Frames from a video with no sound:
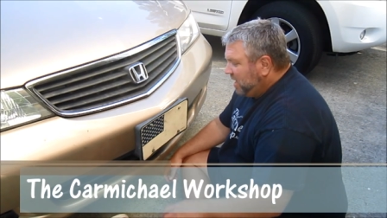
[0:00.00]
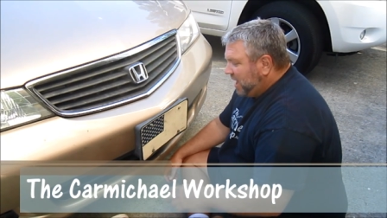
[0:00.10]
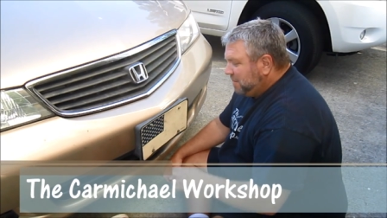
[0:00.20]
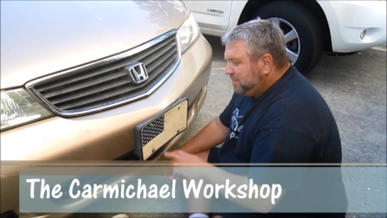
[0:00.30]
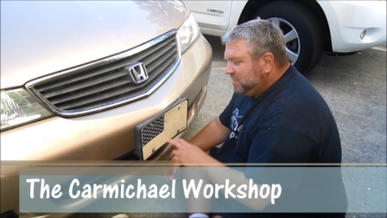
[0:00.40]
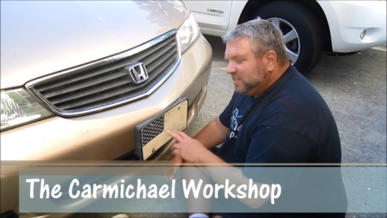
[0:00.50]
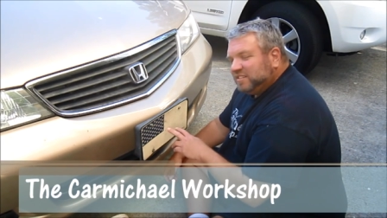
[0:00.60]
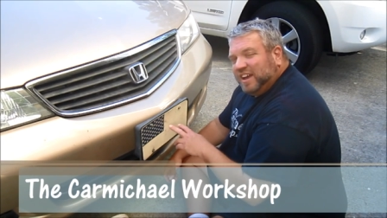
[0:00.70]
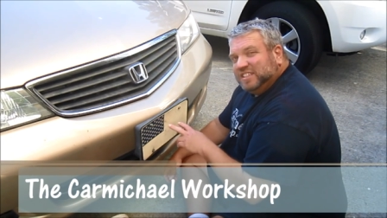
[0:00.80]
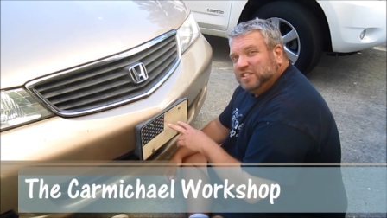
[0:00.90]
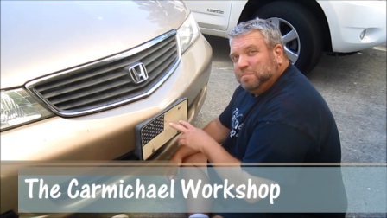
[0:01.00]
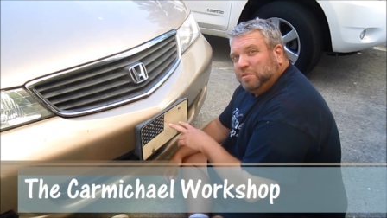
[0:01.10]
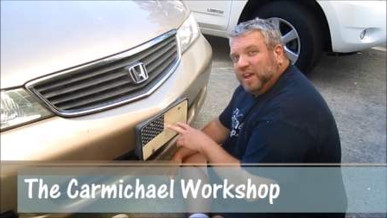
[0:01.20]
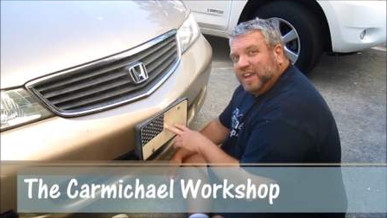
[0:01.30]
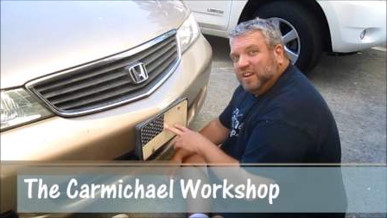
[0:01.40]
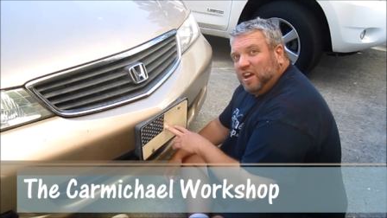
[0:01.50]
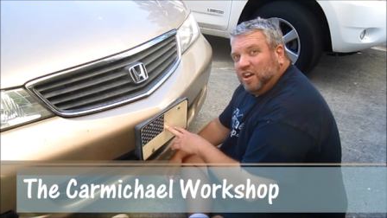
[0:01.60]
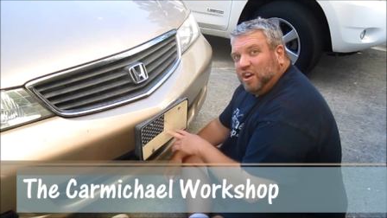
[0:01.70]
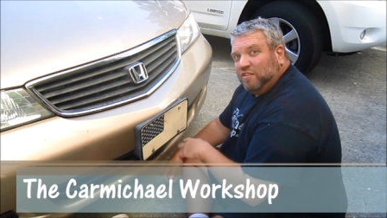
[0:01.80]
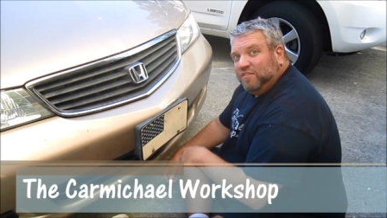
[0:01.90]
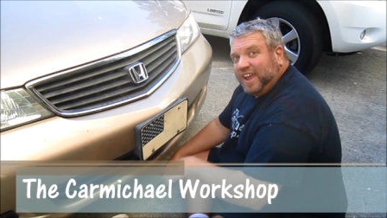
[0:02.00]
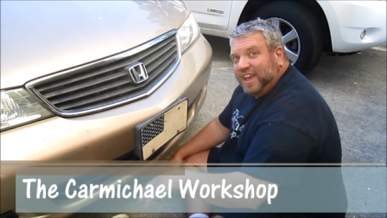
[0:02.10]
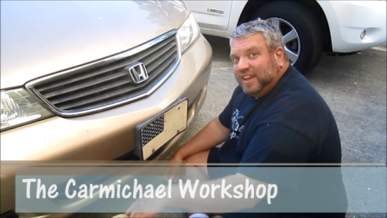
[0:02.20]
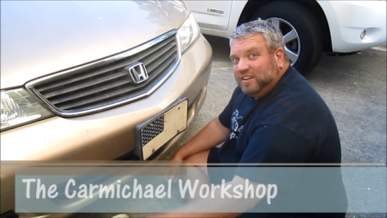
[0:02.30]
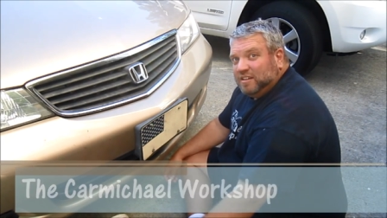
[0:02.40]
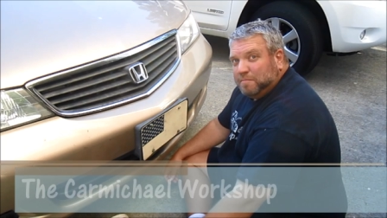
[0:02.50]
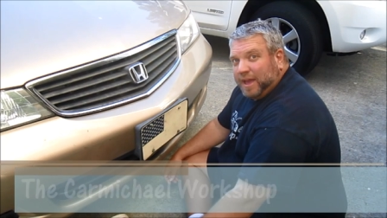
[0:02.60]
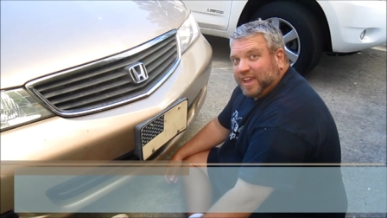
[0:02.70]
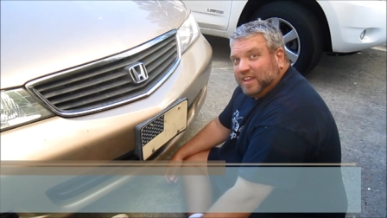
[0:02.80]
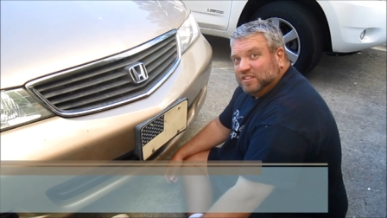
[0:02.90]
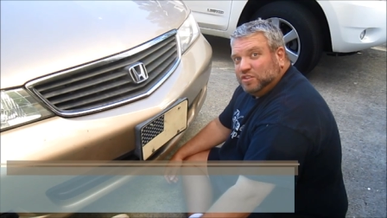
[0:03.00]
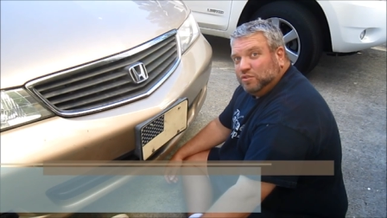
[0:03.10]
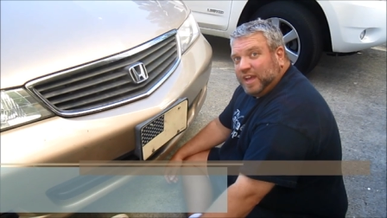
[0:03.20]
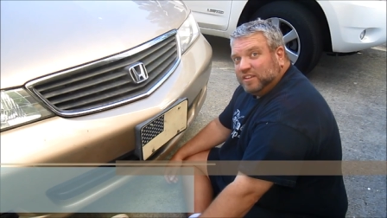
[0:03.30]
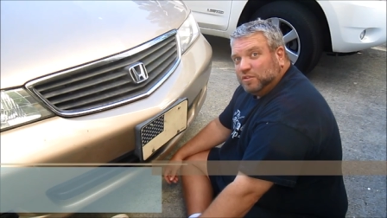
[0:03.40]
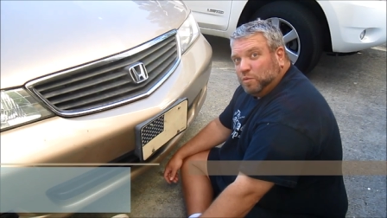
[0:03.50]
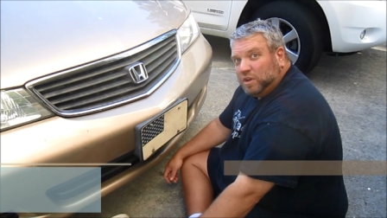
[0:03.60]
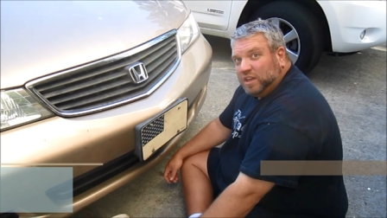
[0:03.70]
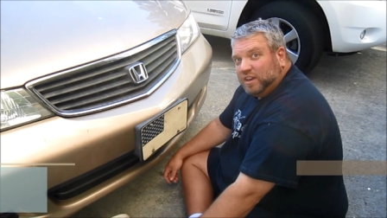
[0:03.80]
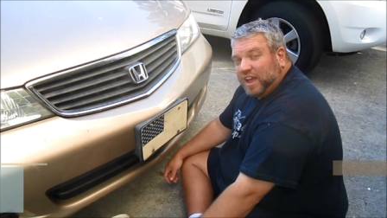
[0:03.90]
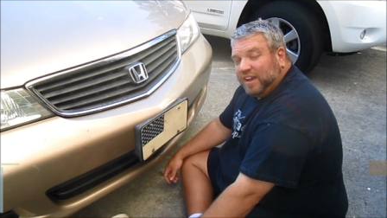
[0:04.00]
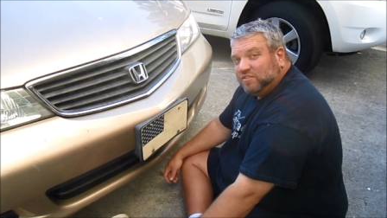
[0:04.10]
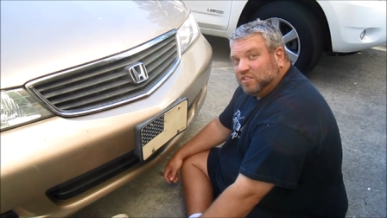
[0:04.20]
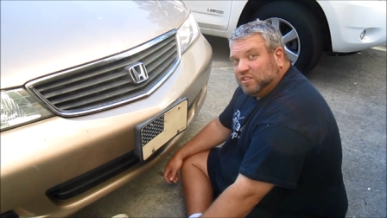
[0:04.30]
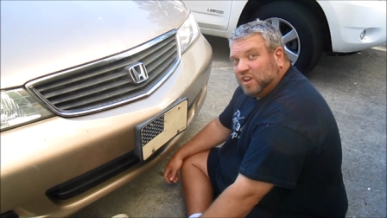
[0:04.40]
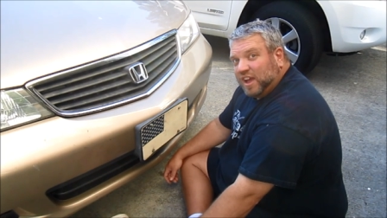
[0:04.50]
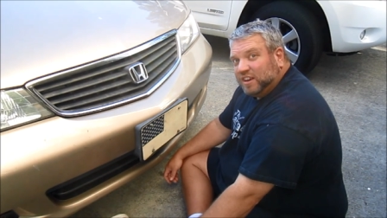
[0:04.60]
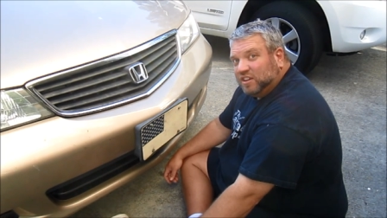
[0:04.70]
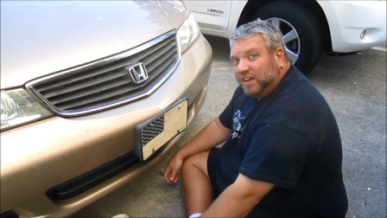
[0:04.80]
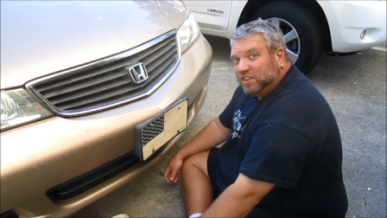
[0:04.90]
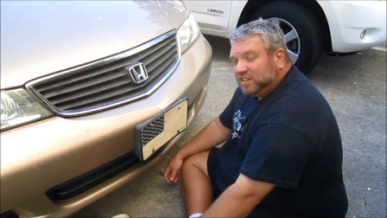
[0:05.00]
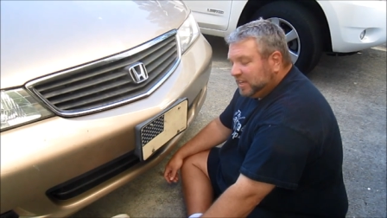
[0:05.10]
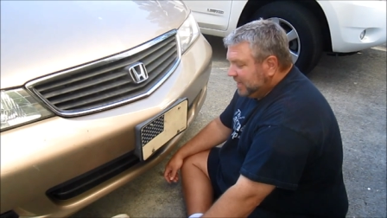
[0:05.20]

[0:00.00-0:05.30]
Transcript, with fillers: I put this license plate on our van back in 2001 after 9/11,